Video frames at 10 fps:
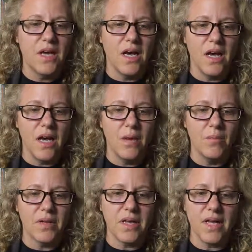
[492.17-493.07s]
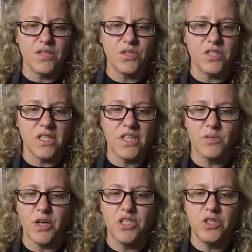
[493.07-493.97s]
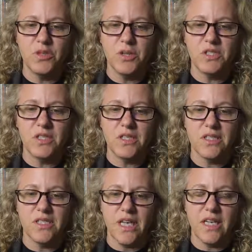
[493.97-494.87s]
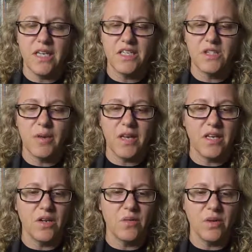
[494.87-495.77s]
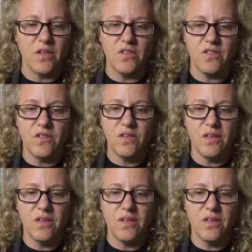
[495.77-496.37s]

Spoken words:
cancer cells, brain tumor numbers steady despite increased